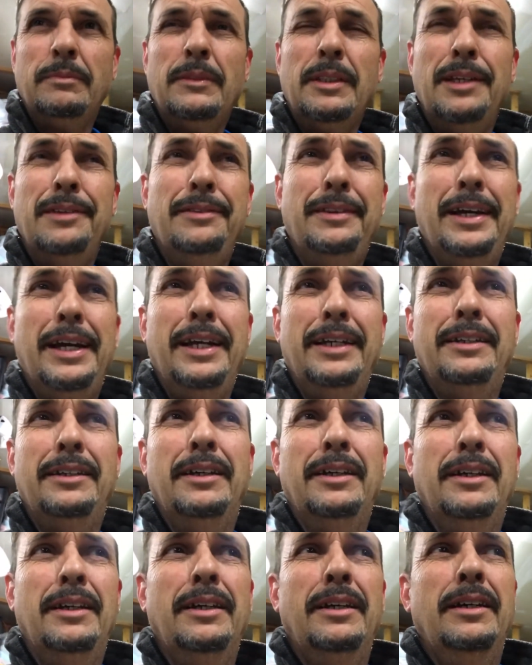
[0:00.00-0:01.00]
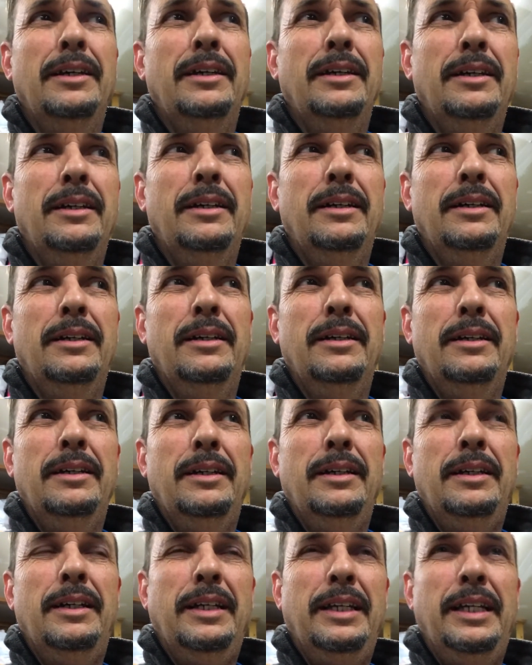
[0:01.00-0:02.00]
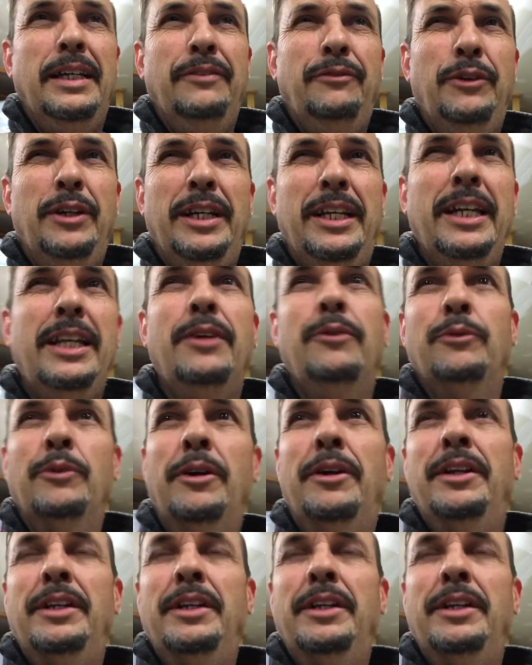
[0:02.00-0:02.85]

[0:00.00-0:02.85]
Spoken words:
that if we get it running,